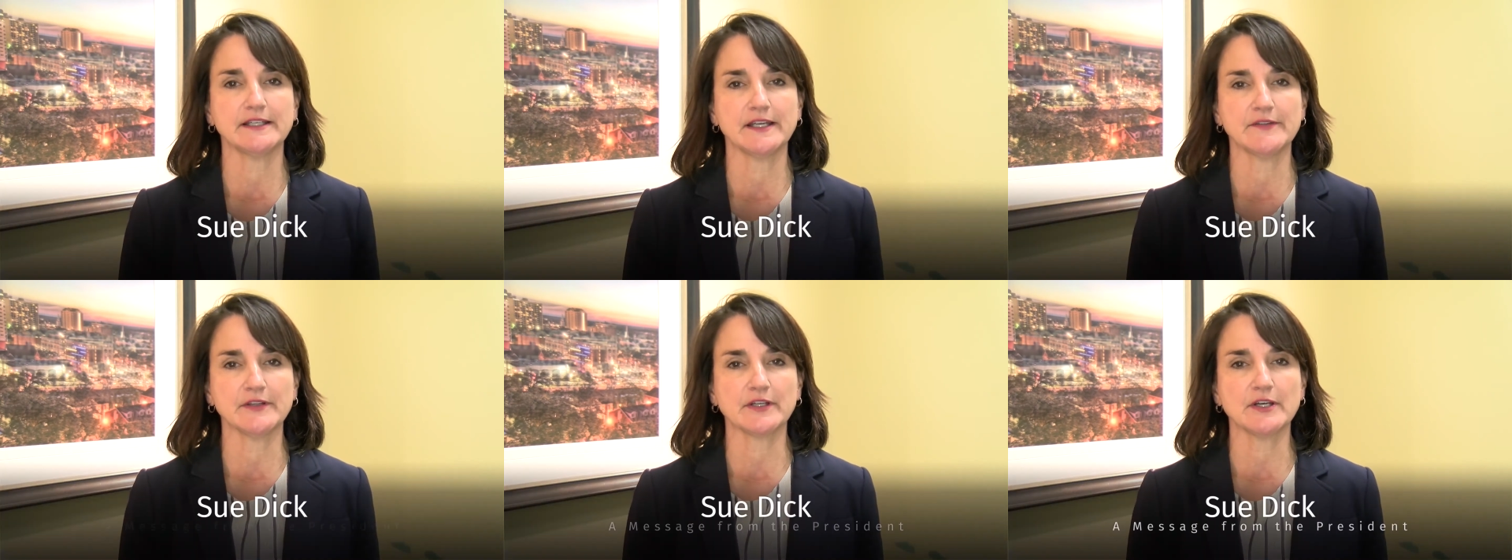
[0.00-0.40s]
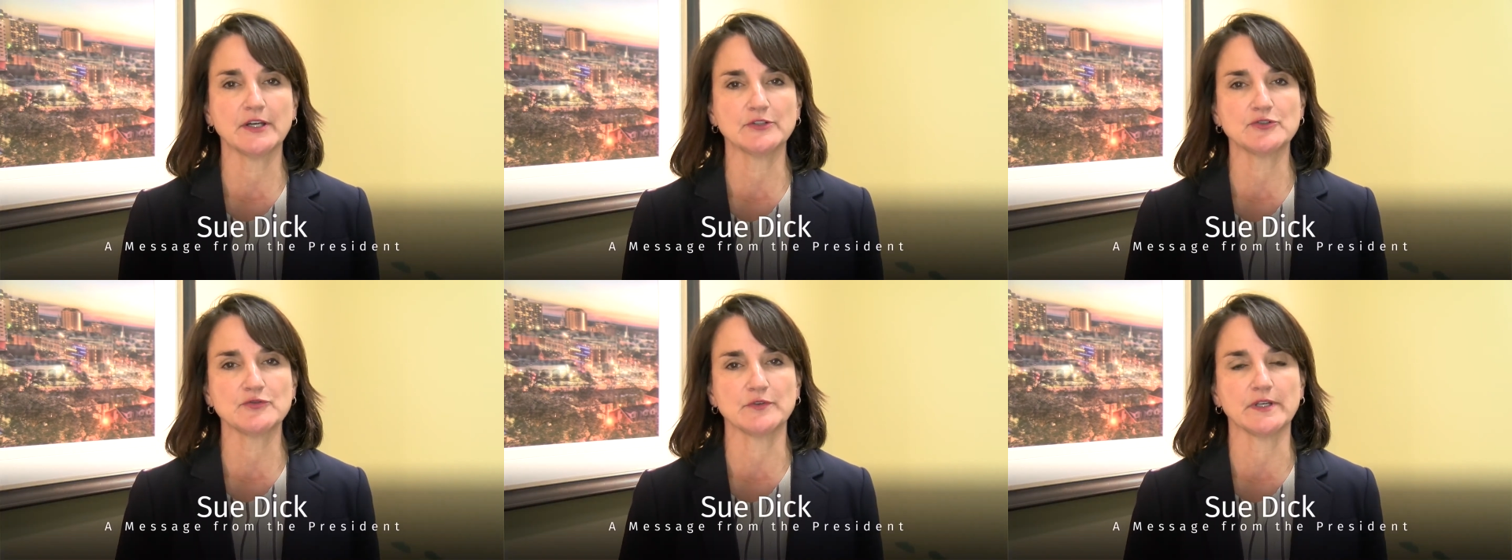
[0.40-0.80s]
and the
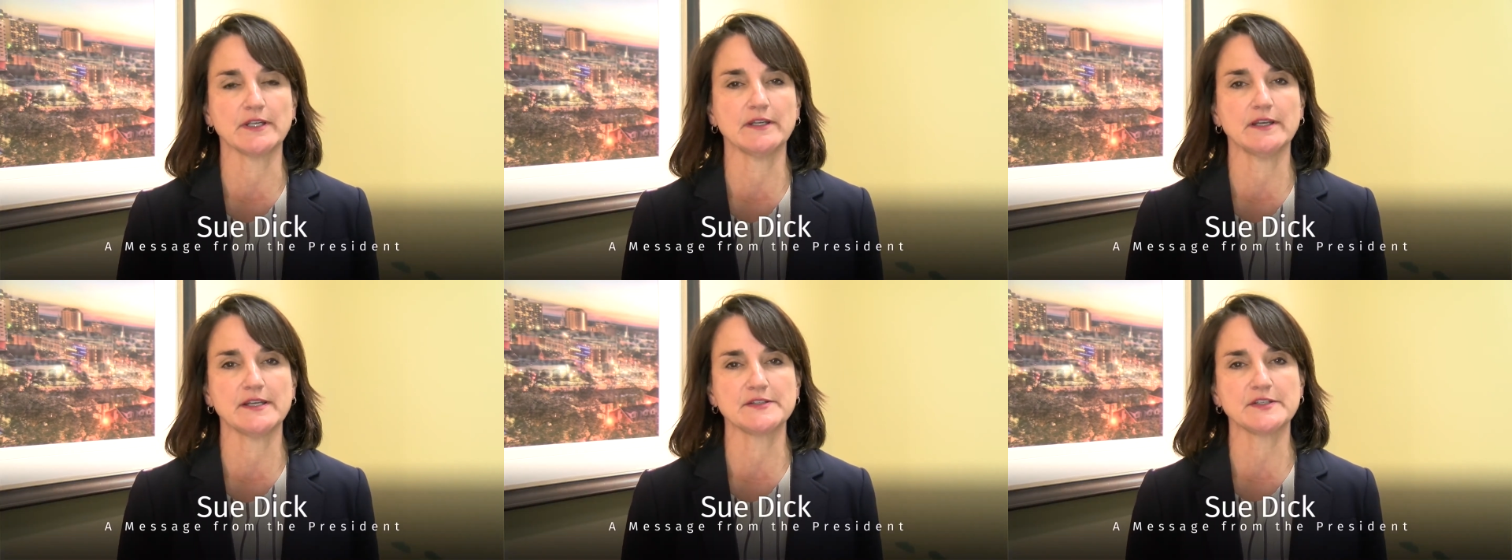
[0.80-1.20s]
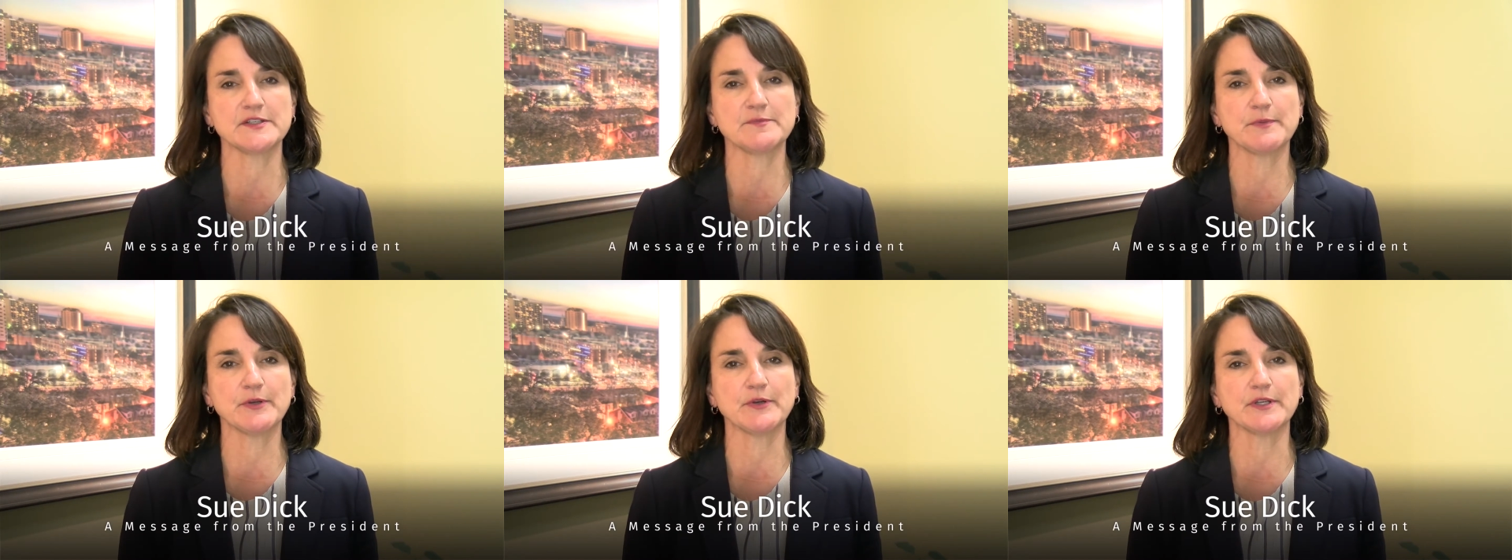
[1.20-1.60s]
country has
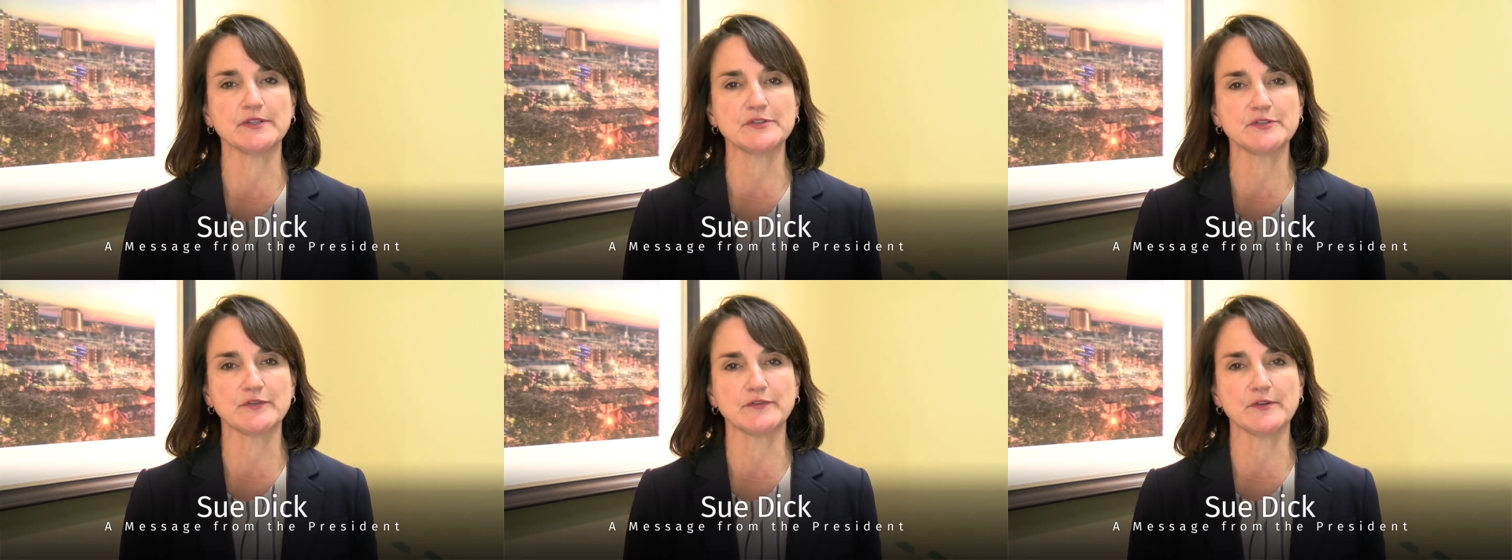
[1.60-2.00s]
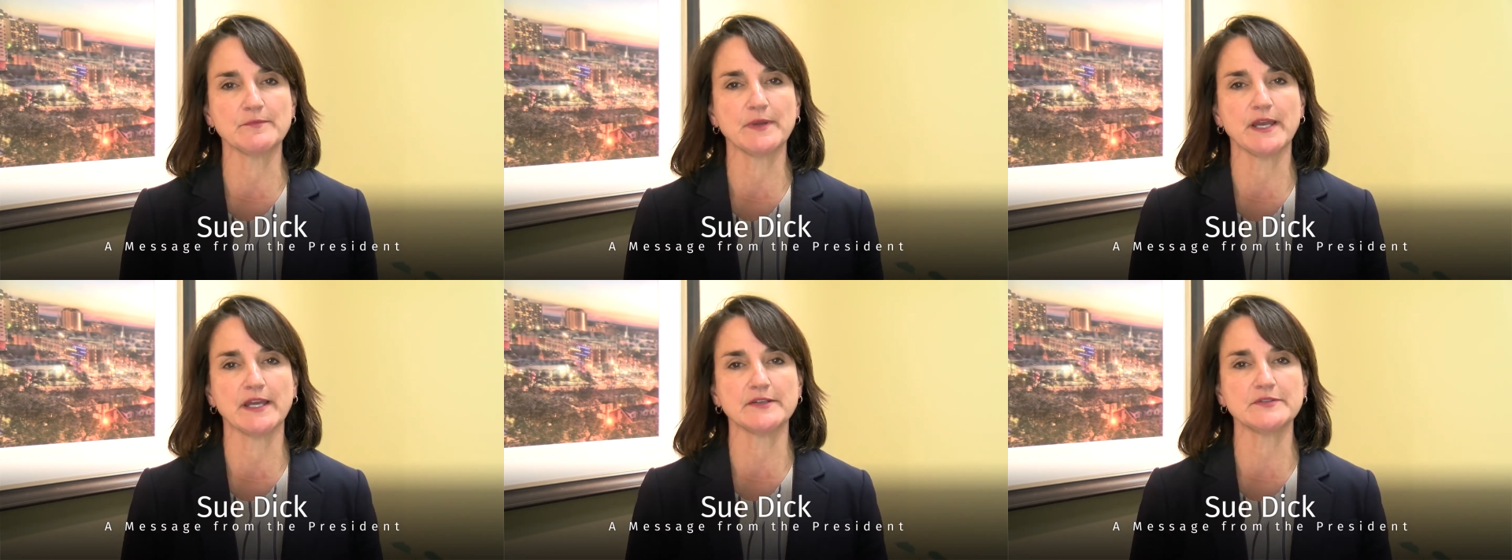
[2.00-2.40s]
experienced over the
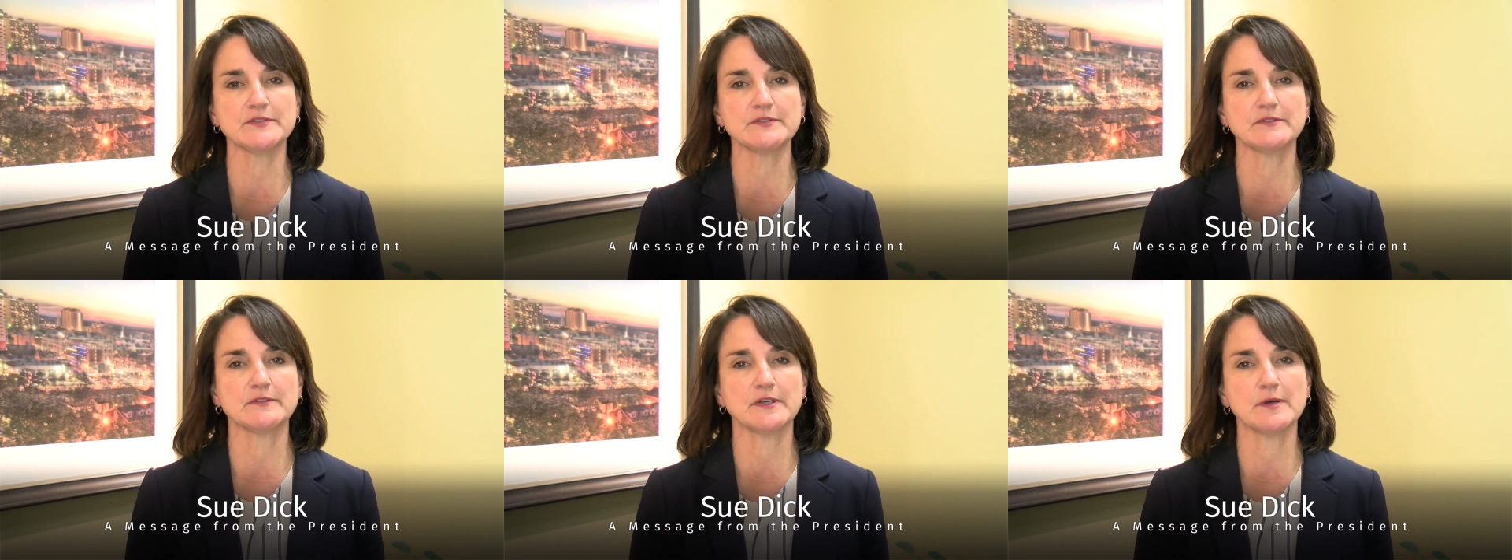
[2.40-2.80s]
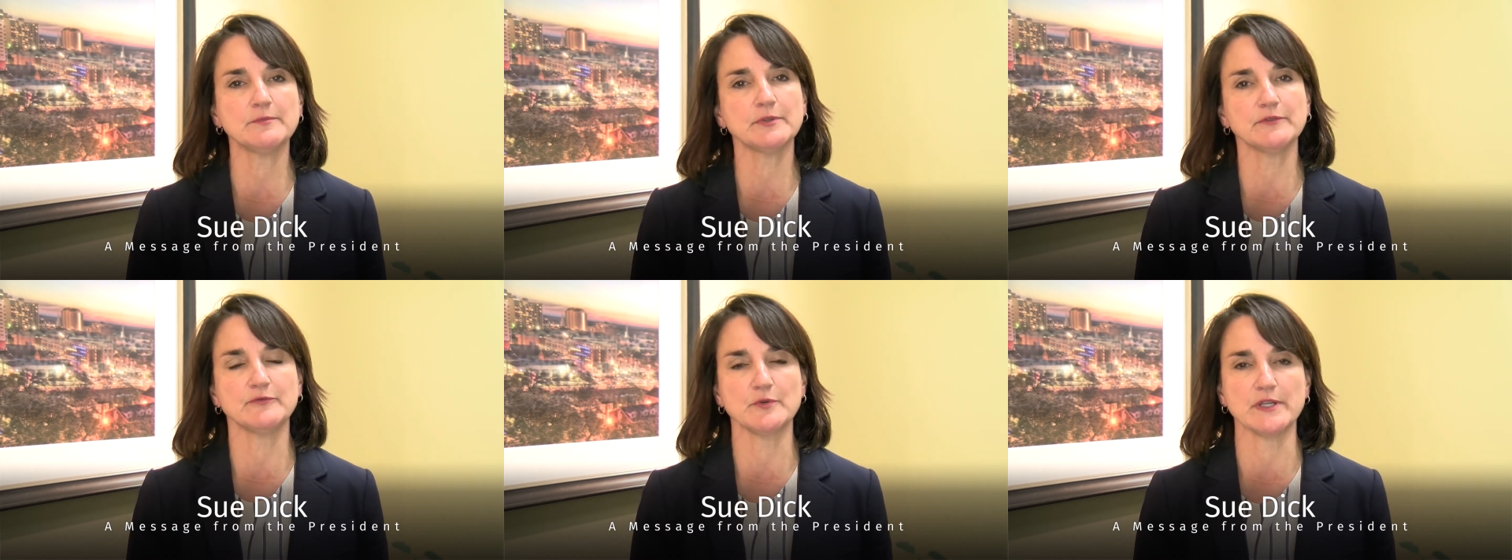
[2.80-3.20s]
past
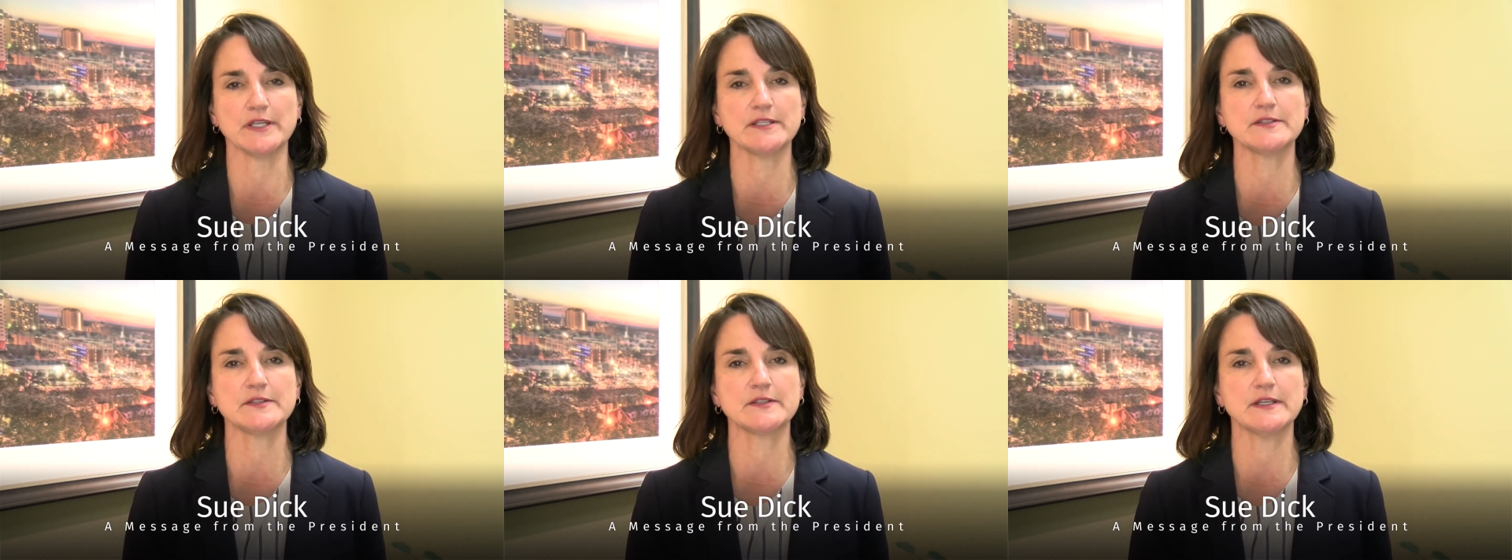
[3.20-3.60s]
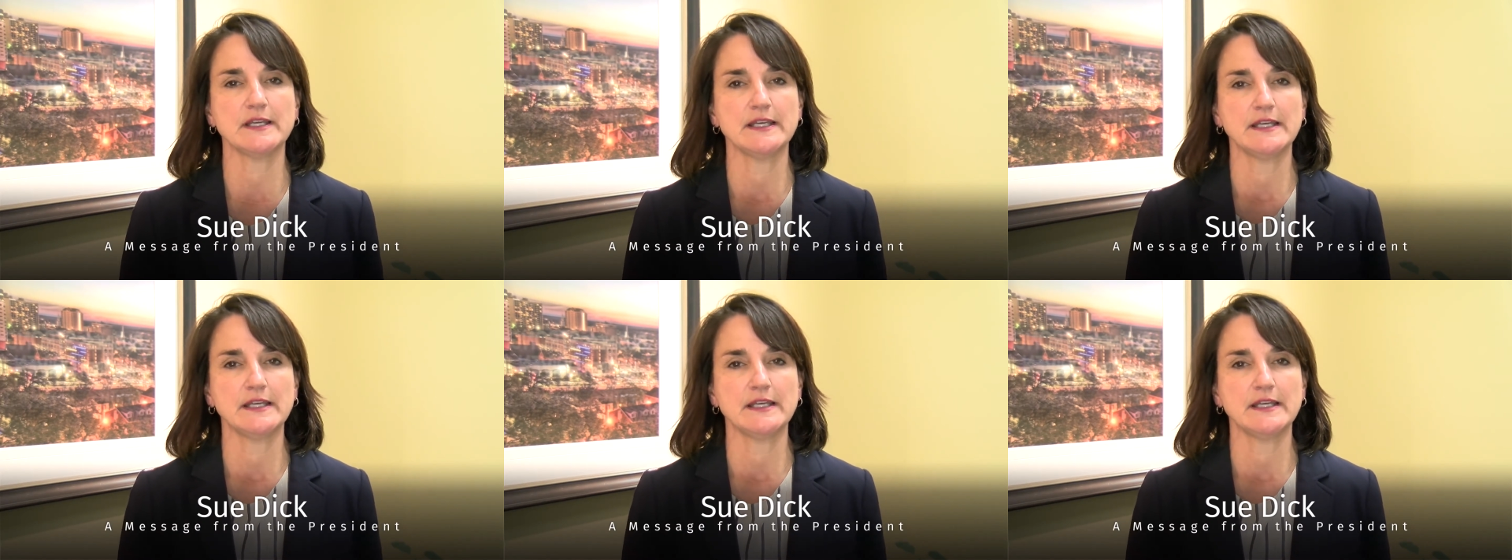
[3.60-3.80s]
couple of weeks